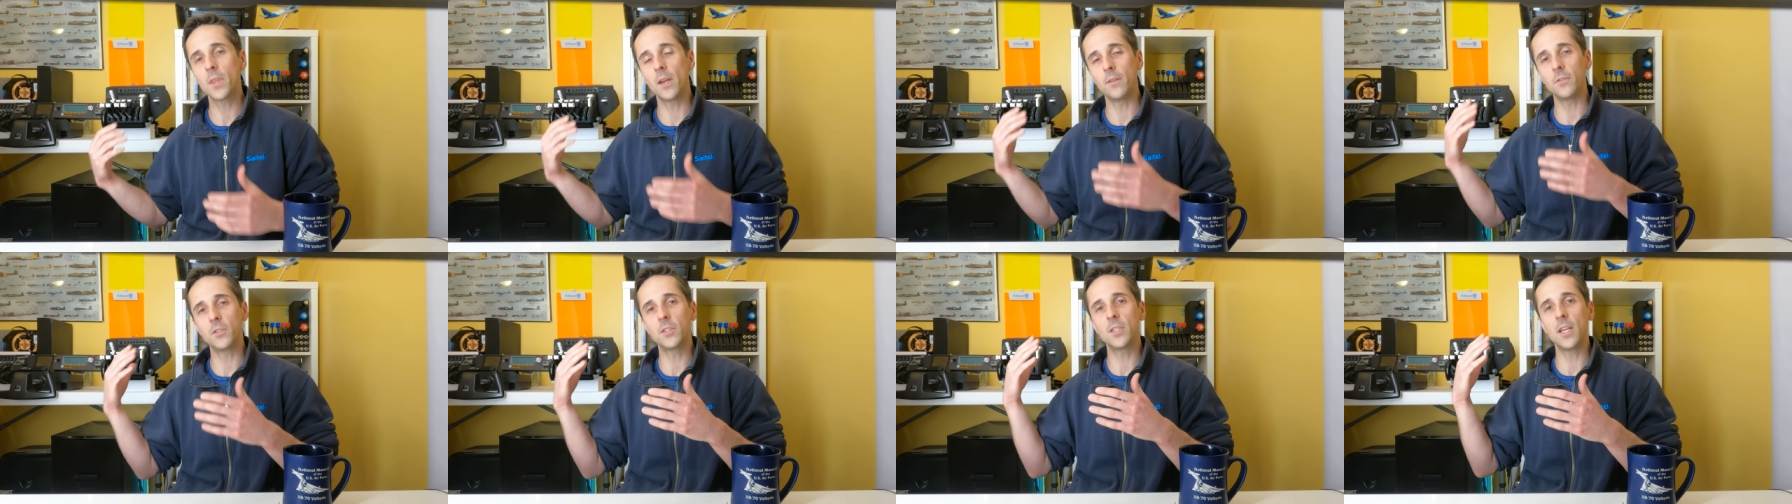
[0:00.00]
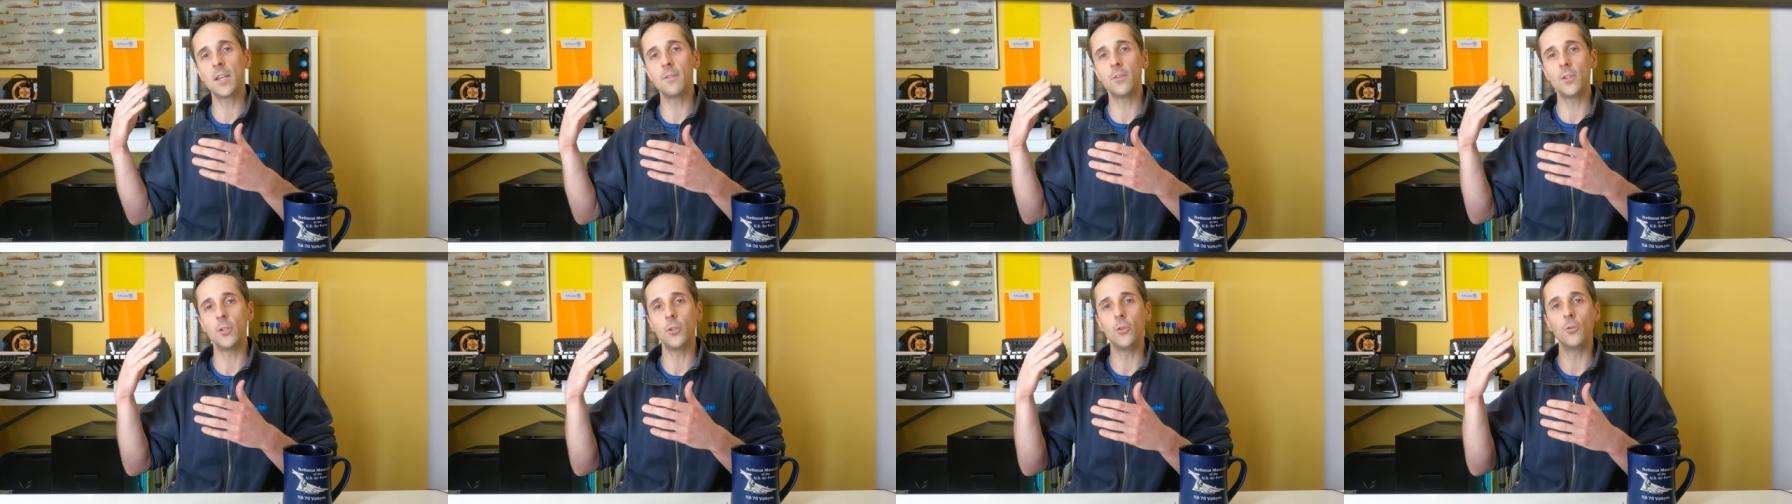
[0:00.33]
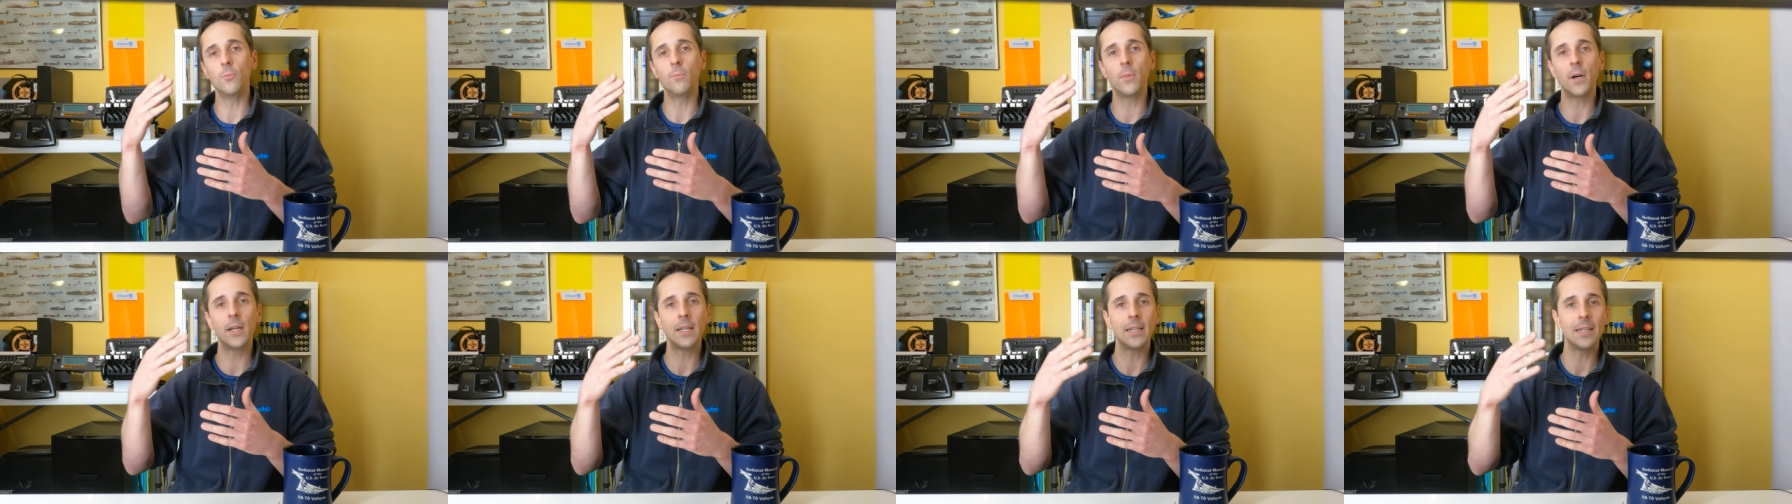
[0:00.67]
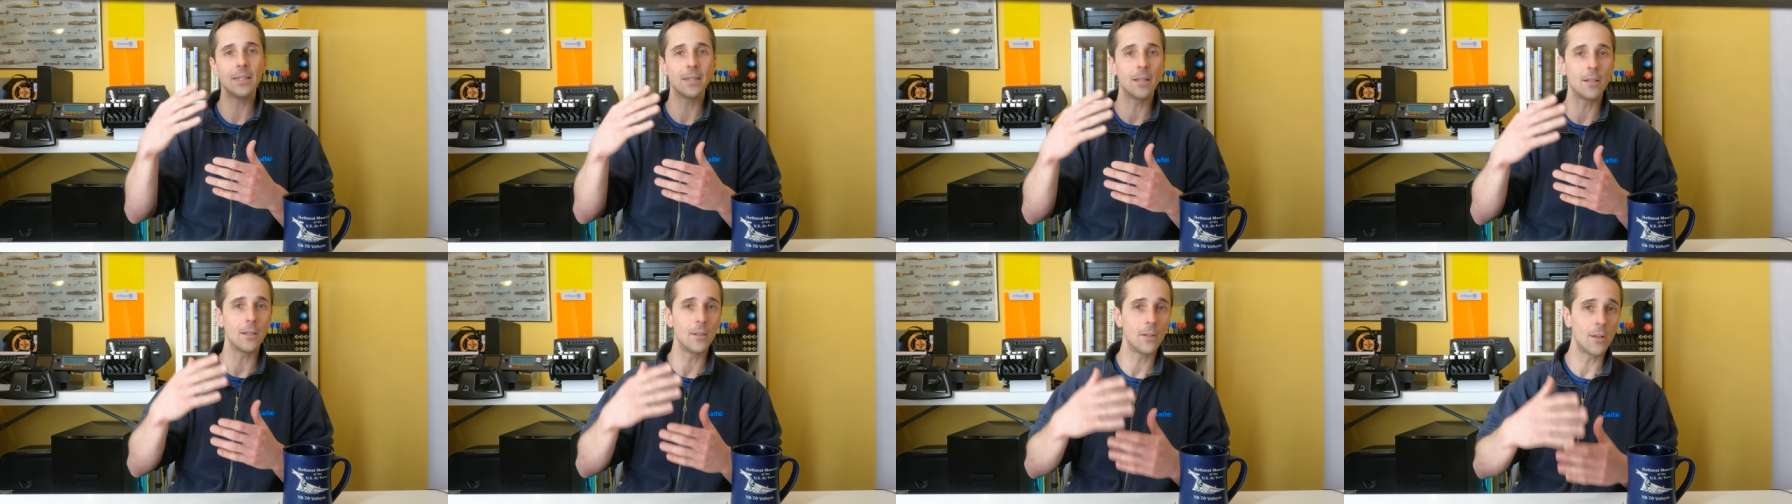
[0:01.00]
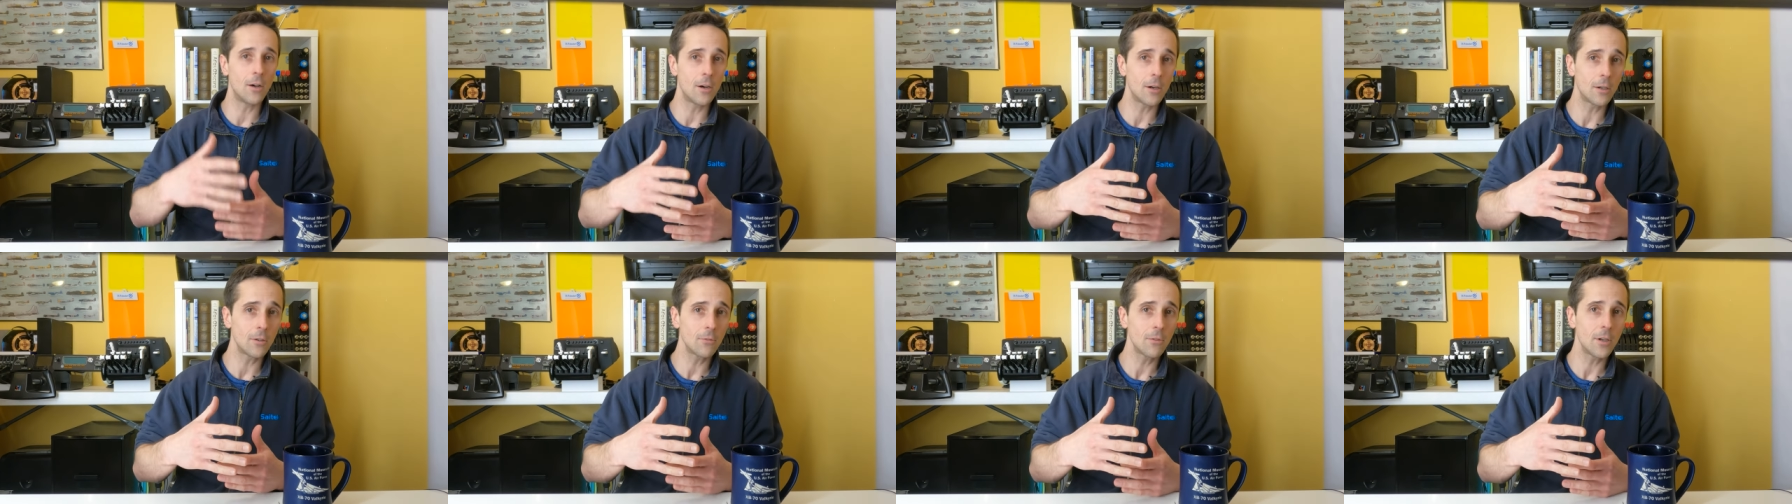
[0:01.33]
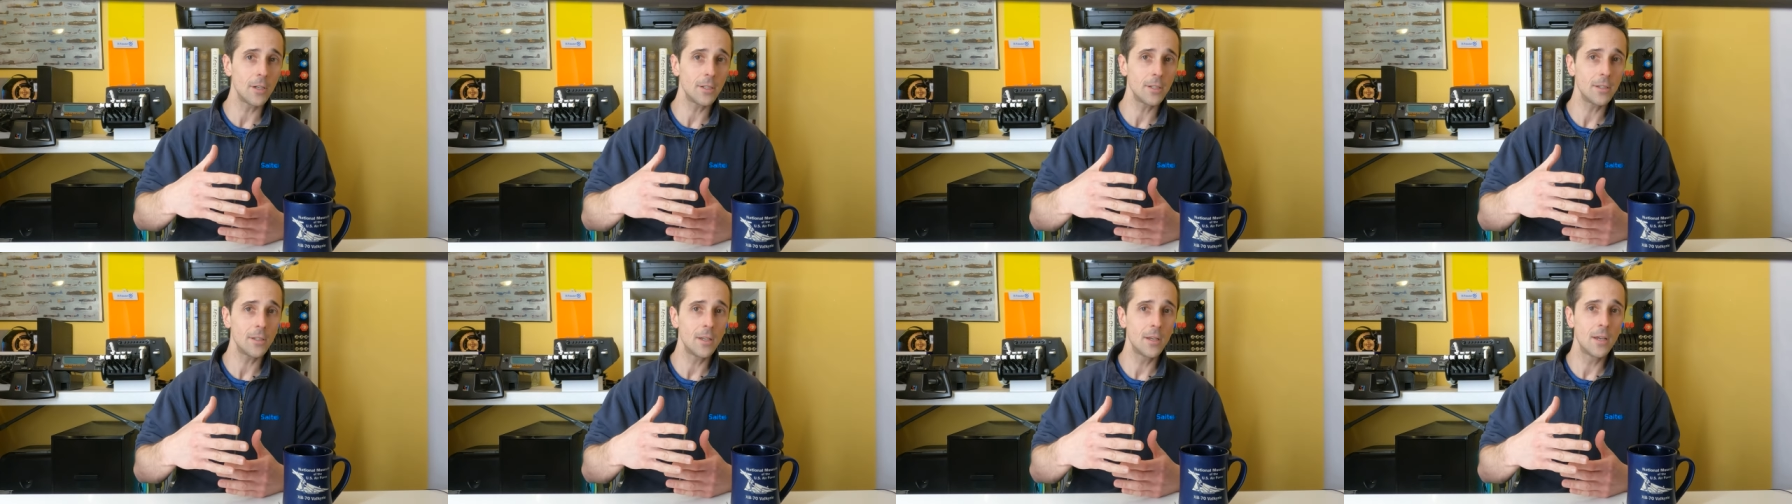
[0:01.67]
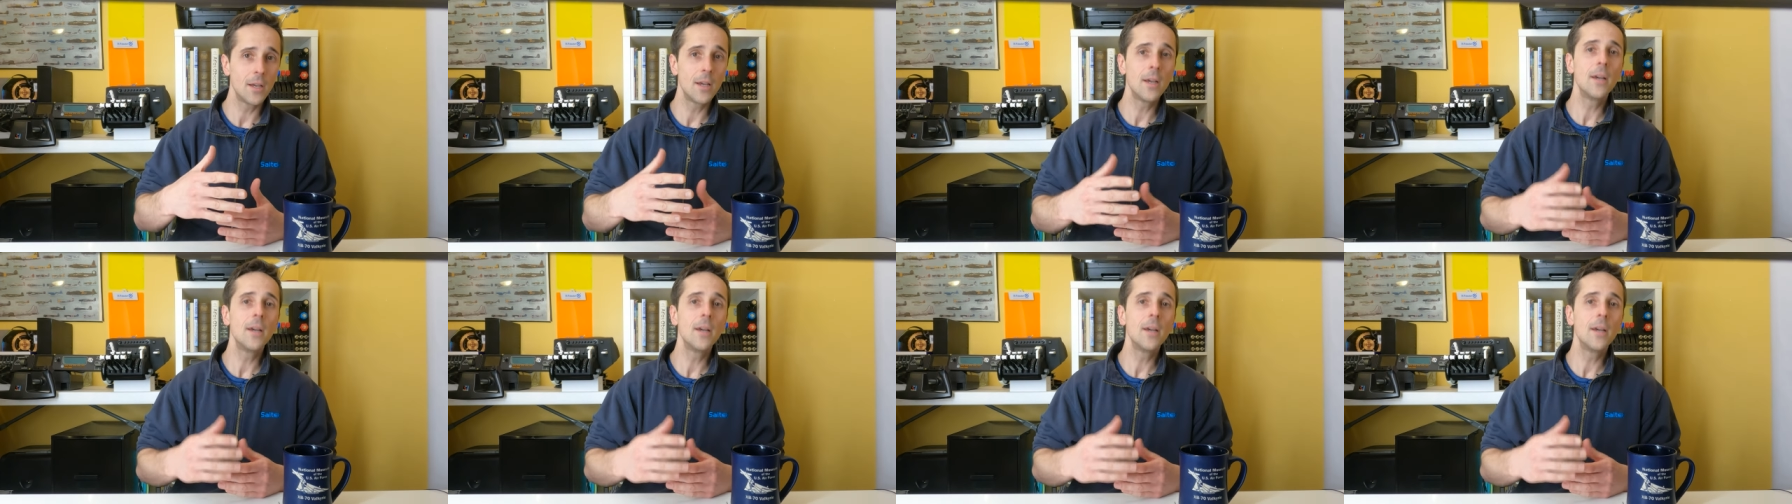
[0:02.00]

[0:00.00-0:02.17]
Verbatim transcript: of saving you money in the long run